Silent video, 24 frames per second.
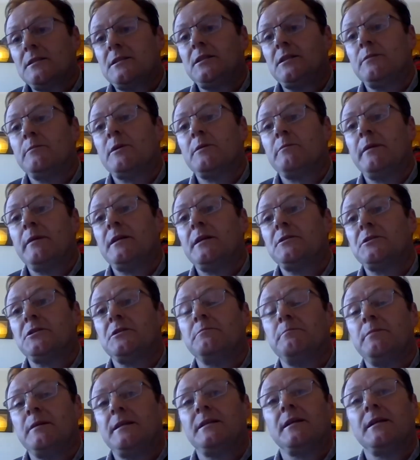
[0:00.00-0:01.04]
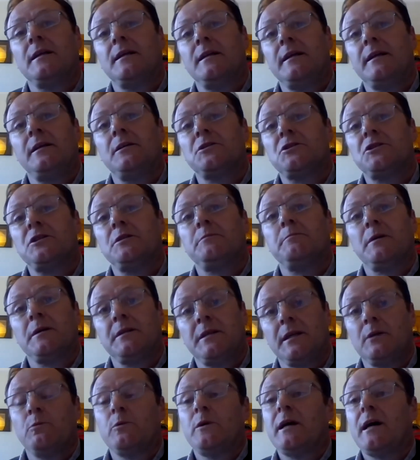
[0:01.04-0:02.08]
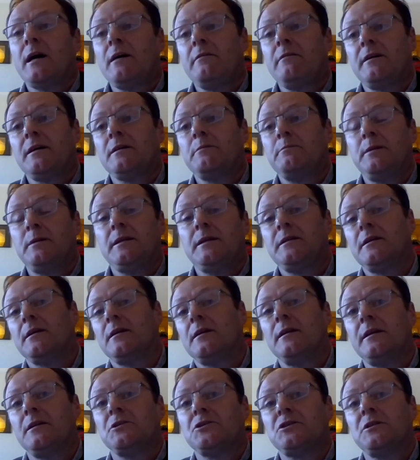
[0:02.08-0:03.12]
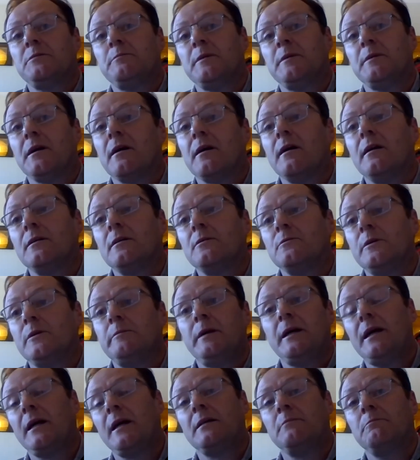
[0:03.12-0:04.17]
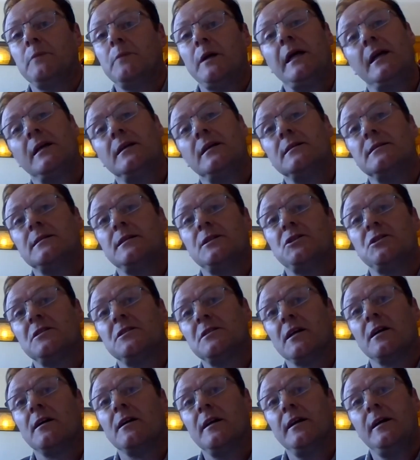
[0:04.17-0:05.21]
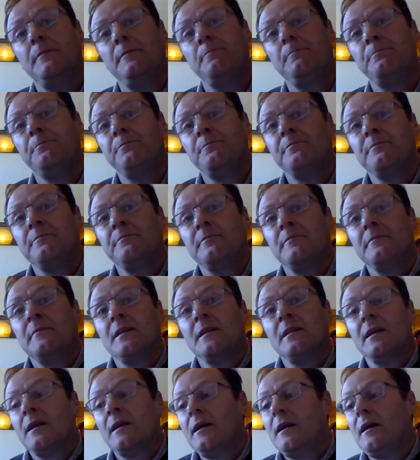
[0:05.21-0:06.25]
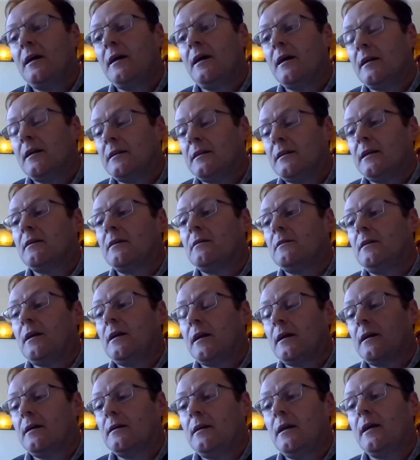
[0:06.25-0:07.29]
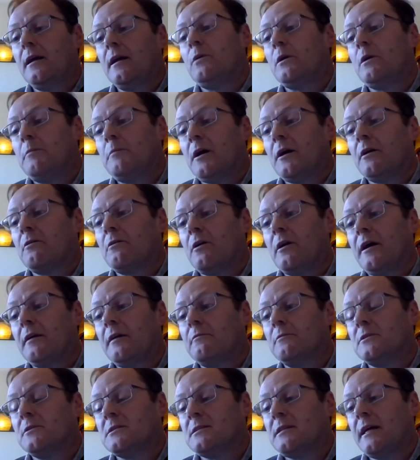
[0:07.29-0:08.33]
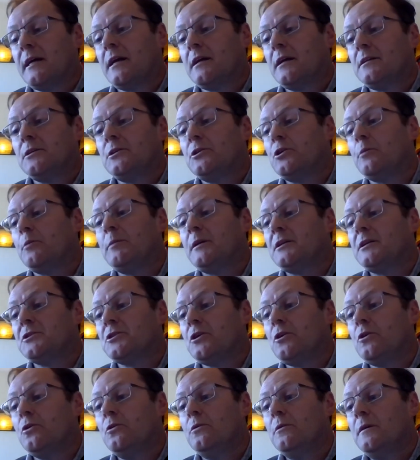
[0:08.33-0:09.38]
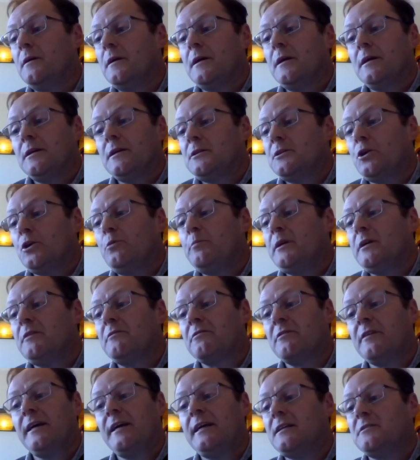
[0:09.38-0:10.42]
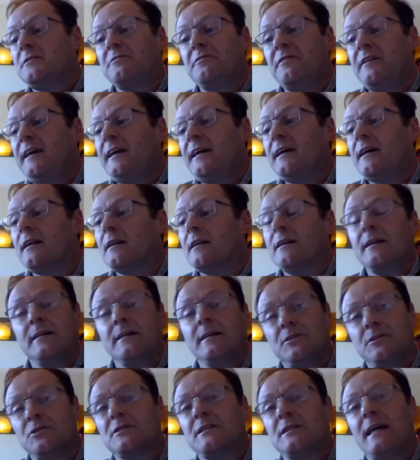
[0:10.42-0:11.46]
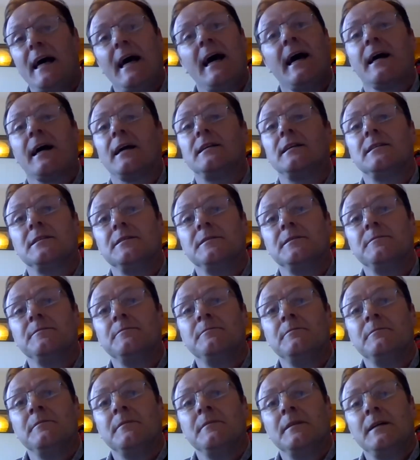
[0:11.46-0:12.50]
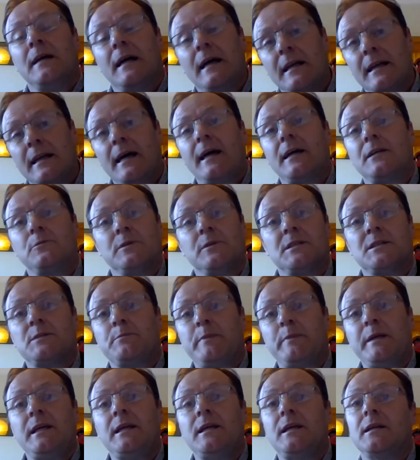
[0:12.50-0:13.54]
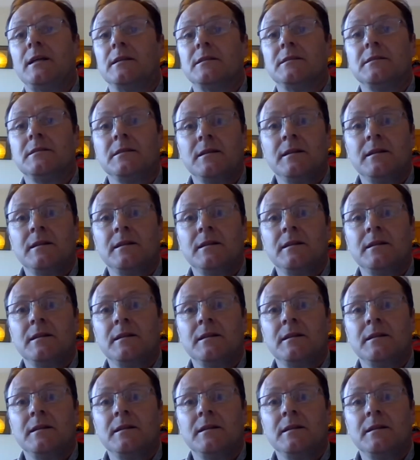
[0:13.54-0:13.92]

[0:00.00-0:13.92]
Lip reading: Diarmuid mentioned political leadership. I think we have had political leadership in Ireland. We're making decisions early. And I think like what Mike Ryan was saying in the WHO, don't be afraid to fail, just act and act with speed.